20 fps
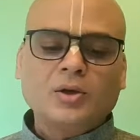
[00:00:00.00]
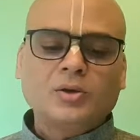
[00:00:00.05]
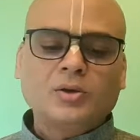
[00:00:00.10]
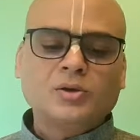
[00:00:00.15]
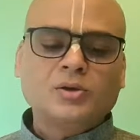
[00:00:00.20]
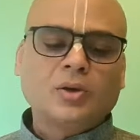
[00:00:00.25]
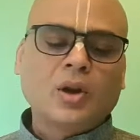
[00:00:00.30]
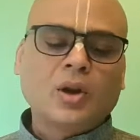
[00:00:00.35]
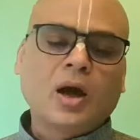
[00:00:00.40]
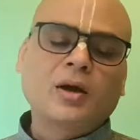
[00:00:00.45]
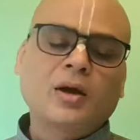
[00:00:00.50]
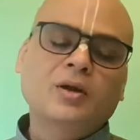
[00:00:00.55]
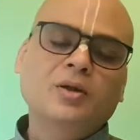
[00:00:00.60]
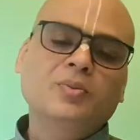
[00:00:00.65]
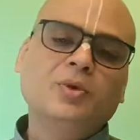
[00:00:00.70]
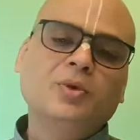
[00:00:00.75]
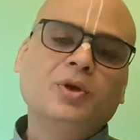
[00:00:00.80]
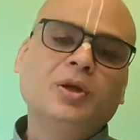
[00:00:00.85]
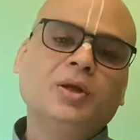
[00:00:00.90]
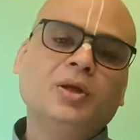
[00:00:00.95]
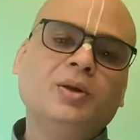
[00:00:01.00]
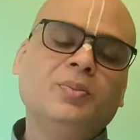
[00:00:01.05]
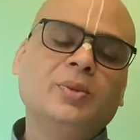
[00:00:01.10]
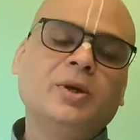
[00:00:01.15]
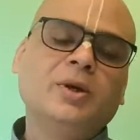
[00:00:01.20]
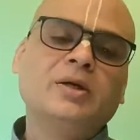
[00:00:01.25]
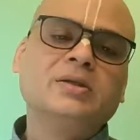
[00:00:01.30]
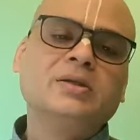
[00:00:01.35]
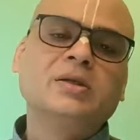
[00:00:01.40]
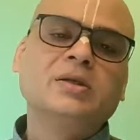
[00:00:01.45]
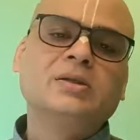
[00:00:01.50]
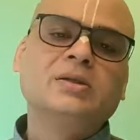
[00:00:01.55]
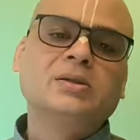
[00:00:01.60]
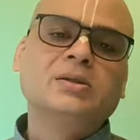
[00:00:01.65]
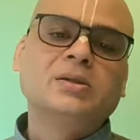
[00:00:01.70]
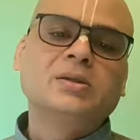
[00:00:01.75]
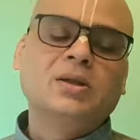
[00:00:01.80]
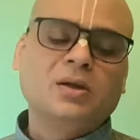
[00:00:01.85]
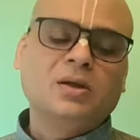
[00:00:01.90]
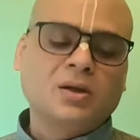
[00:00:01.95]
So Narad Muni, he
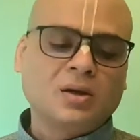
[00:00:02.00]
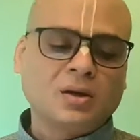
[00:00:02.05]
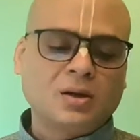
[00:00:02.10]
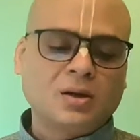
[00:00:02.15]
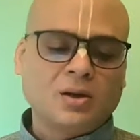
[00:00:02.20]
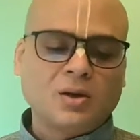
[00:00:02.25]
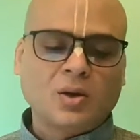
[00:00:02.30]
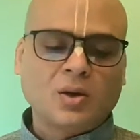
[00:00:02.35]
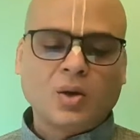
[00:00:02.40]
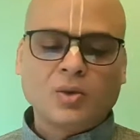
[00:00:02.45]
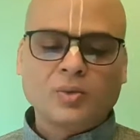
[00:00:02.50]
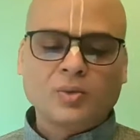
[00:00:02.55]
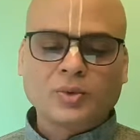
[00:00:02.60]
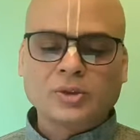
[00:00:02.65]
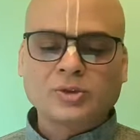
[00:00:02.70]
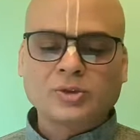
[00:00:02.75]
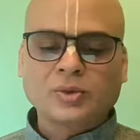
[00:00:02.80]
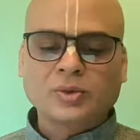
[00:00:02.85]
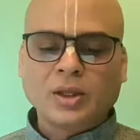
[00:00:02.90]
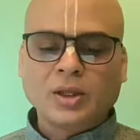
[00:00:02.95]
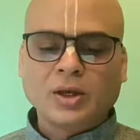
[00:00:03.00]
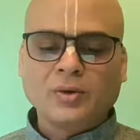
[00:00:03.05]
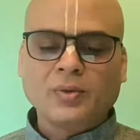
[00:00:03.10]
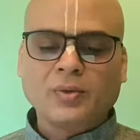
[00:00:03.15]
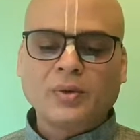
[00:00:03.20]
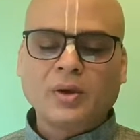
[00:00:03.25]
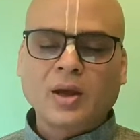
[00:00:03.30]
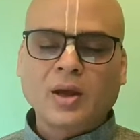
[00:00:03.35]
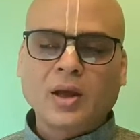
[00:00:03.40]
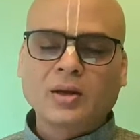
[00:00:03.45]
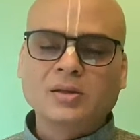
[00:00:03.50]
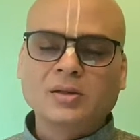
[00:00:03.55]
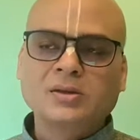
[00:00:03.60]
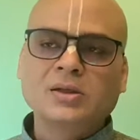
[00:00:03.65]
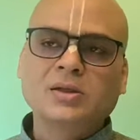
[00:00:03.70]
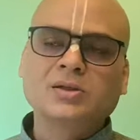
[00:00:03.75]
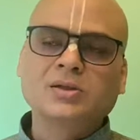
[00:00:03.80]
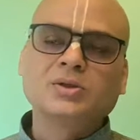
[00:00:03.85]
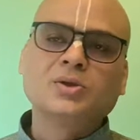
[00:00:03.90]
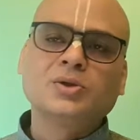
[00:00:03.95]
praises Lord Vasudeva, and he
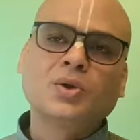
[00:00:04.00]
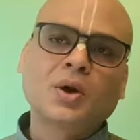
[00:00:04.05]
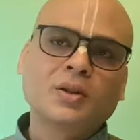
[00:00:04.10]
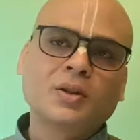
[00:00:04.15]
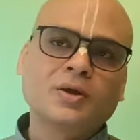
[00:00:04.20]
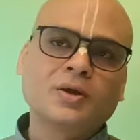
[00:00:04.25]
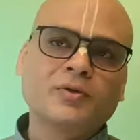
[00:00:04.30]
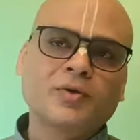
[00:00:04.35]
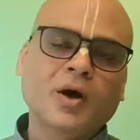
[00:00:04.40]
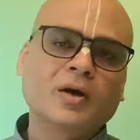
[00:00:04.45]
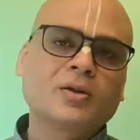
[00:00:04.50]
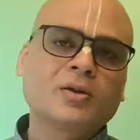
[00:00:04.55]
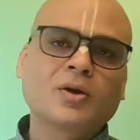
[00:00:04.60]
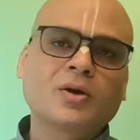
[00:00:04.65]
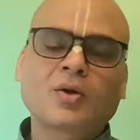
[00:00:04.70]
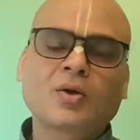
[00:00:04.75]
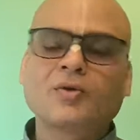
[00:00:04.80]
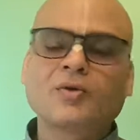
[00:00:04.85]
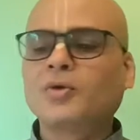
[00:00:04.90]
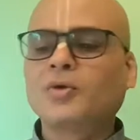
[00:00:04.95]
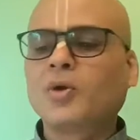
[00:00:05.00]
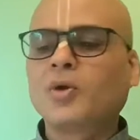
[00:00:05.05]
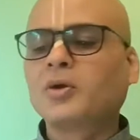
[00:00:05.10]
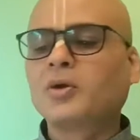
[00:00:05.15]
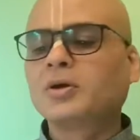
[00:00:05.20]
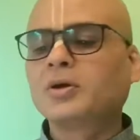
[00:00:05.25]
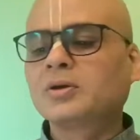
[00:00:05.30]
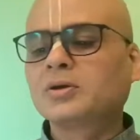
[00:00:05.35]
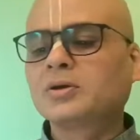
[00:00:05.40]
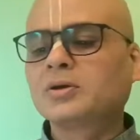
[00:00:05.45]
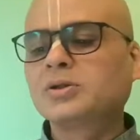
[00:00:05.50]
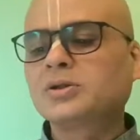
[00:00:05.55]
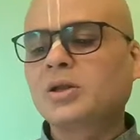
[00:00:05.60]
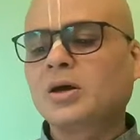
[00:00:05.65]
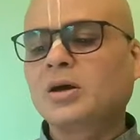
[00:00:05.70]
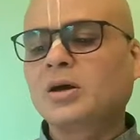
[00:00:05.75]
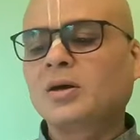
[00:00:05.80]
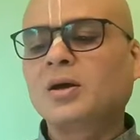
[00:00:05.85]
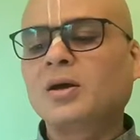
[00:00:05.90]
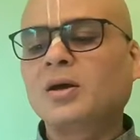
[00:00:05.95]
says, you are the father of Lord
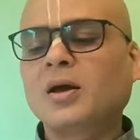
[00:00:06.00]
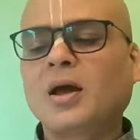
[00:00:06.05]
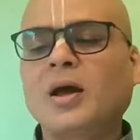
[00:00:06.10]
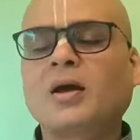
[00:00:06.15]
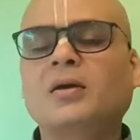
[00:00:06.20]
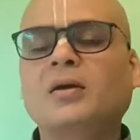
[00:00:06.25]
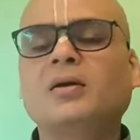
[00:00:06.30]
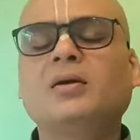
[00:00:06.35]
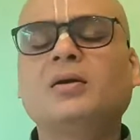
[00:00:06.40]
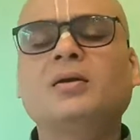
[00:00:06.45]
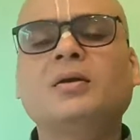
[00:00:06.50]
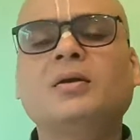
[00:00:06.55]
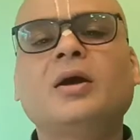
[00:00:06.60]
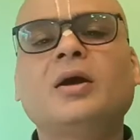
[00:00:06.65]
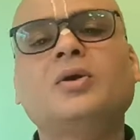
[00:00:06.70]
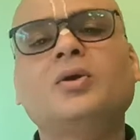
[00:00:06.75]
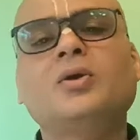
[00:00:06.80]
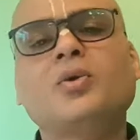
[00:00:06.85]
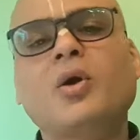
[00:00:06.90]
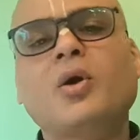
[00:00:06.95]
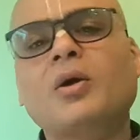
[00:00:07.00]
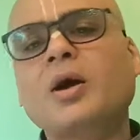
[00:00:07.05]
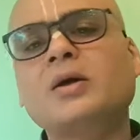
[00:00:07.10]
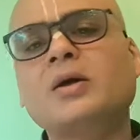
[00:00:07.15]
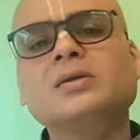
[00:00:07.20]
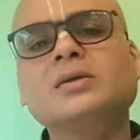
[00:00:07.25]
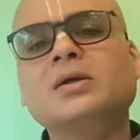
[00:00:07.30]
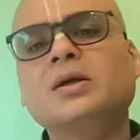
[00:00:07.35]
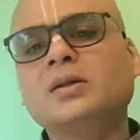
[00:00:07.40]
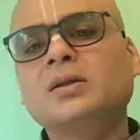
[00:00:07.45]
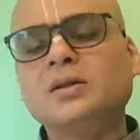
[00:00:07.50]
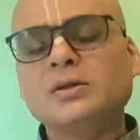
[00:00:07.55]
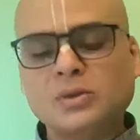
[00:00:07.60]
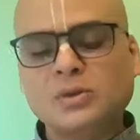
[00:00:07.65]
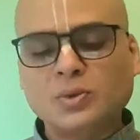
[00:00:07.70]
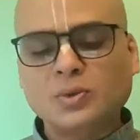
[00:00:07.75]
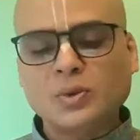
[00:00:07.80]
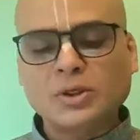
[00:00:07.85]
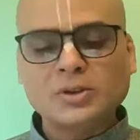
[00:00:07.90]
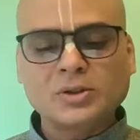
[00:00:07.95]
Krishna, and yet you are asking
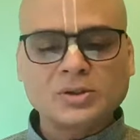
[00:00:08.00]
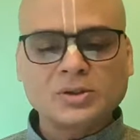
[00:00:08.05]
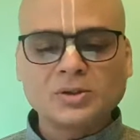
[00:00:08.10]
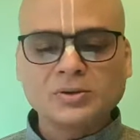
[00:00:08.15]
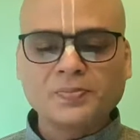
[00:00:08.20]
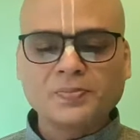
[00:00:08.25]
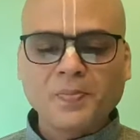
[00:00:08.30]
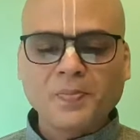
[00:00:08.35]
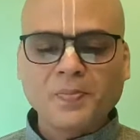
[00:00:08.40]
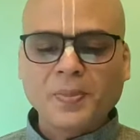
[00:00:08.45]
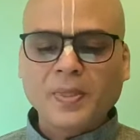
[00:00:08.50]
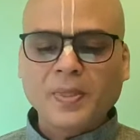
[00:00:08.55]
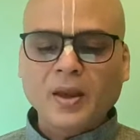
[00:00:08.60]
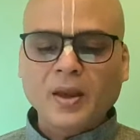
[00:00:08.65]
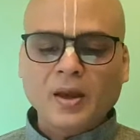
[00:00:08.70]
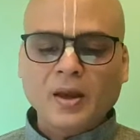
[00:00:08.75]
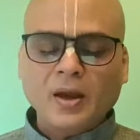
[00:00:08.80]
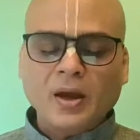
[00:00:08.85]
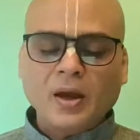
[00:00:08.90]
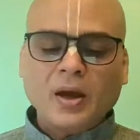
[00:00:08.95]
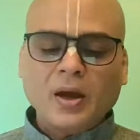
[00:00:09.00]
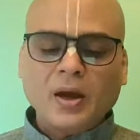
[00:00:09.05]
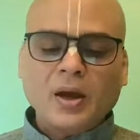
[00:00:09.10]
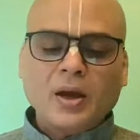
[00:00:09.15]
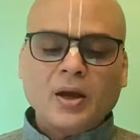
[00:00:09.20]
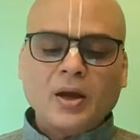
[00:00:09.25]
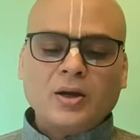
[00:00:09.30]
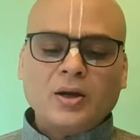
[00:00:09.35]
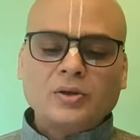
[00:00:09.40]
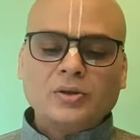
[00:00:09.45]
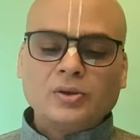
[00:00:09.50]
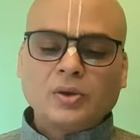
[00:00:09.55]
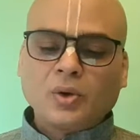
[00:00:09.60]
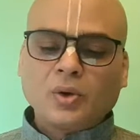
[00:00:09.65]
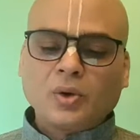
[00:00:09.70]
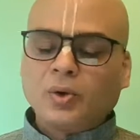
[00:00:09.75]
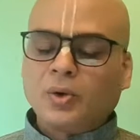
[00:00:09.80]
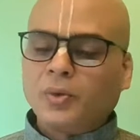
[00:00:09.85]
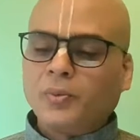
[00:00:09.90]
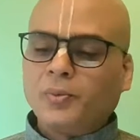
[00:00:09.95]
this question.
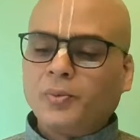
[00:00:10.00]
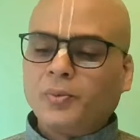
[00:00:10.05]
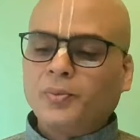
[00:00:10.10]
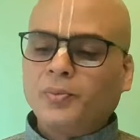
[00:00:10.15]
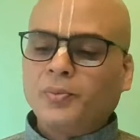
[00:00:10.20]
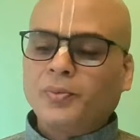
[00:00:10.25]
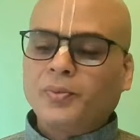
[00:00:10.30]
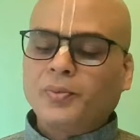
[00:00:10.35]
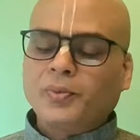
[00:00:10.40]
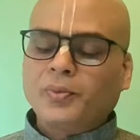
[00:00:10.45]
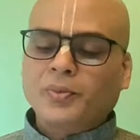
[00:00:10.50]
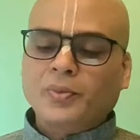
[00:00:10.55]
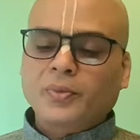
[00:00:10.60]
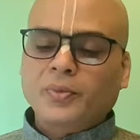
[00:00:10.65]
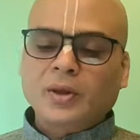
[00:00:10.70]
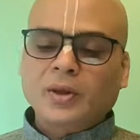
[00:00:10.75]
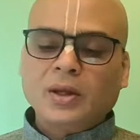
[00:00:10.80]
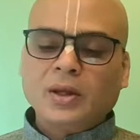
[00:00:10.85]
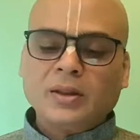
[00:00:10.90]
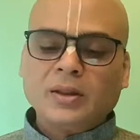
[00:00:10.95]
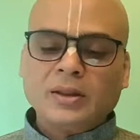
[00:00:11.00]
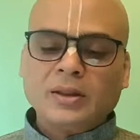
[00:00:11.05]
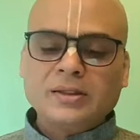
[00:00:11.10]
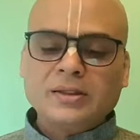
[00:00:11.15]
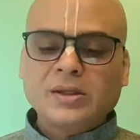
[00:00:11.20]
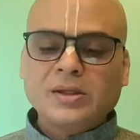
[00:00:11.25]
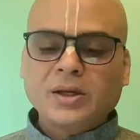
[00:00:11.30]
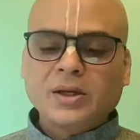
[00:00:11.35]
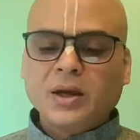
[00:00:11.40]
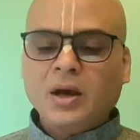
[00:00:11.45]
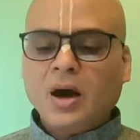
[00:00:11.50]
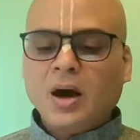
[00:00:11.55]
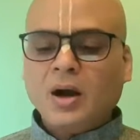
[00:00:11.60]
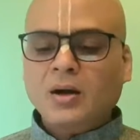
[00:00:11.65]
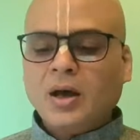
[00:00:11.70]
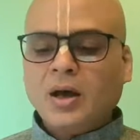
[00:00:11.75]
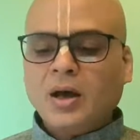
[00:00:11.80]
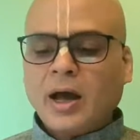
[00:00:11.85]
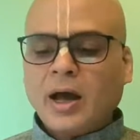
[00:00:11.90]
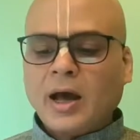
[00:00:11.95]
So in this
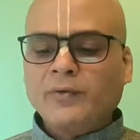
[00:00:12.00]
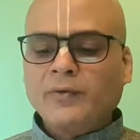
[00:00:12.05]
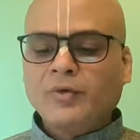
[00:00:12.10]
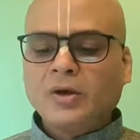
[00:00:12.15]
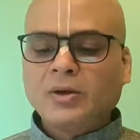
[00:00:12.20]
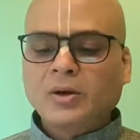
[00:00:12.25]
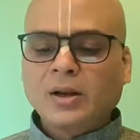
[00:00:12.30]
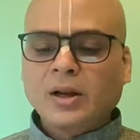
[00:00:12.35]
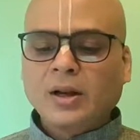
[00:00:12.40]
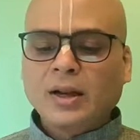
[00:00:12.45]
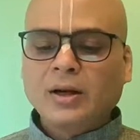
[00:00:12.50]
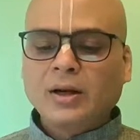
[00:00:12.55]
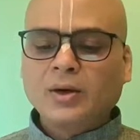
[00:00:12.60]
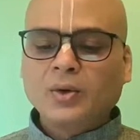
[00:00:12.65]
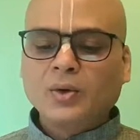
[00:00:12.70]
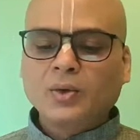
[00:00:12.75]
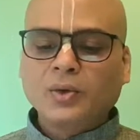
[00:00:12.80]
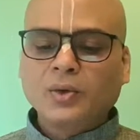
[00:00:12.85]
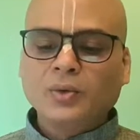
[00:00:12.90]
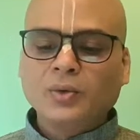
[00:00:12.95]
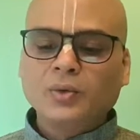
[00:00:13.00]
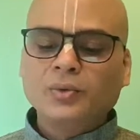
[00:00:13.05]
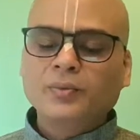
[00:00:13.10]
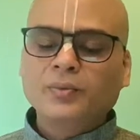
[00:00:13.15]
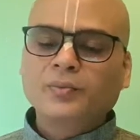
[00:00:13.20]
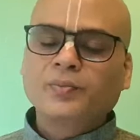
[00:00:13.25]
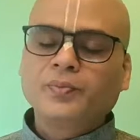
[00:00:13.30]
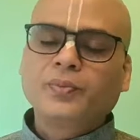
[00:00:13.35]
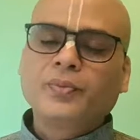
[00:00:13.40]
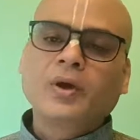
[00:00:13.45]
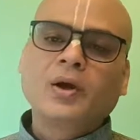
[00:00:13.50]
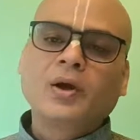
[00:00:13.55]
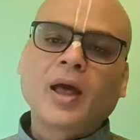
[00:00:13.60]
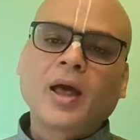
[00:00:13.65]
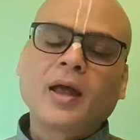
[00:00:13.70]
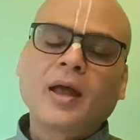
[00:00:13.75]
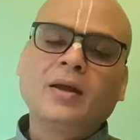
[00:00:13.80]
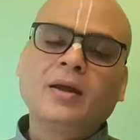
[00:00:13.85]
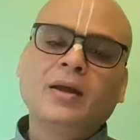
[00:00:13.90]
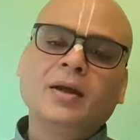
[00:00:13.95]
regard, I will relate to you
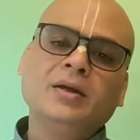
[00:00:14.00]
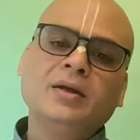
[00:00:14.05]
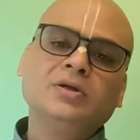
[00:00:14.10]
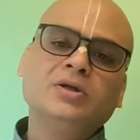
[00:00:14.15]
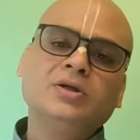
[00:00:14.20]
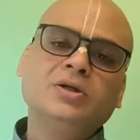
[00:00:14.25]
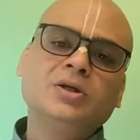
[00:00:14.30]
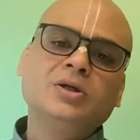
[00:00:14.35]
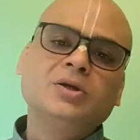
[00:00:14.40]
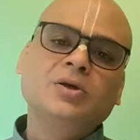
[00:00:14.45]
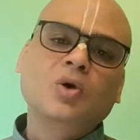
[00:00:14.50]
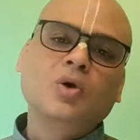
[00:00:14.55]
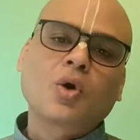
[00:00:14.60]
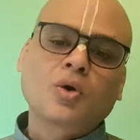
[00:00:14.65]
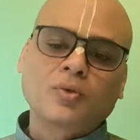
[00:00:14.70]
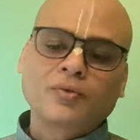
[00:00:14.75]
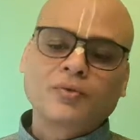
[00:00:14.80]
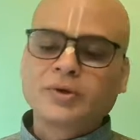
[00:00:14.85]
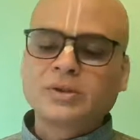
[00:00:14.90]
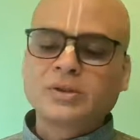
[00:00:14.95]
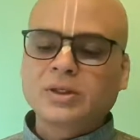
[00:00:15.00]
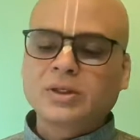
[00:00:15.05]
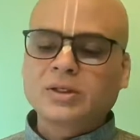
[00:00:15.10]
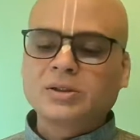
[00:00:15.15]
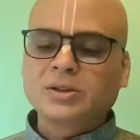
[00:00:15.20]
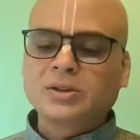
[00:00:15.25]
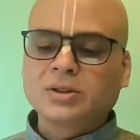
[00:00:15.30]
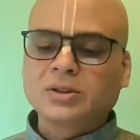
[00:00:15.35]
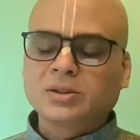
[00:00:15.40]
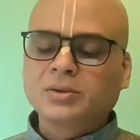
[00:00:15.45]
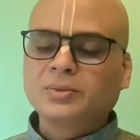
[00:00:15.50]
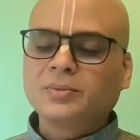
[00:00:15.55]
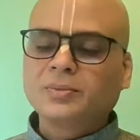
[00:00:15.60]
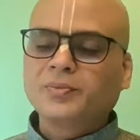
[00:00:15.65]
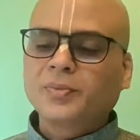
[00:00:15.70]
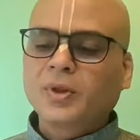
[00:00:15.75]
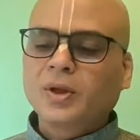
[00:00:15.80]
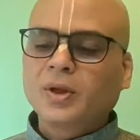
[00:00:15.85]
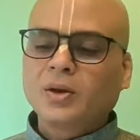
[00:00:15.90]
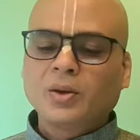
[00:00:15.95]
an ancient conversation
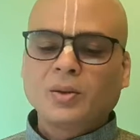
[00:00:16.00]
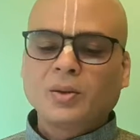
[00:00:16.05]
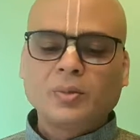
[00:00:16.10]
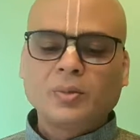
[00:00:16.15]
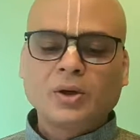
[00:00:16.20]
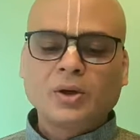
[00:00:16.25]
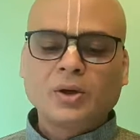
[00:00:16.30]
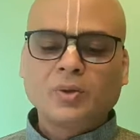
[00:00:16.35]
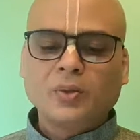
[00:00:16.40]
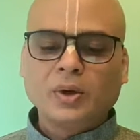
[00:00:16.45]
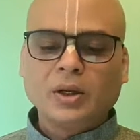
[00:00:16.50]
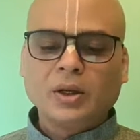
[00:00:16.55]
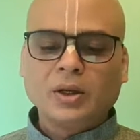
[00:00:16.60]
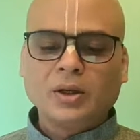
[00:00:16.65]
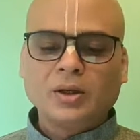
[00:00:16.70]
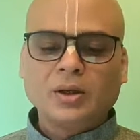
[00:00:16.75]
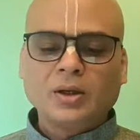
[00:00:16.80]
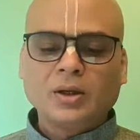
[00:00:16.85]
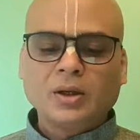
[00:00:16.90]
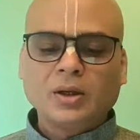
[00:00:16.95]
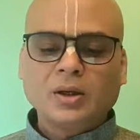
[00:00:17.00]
between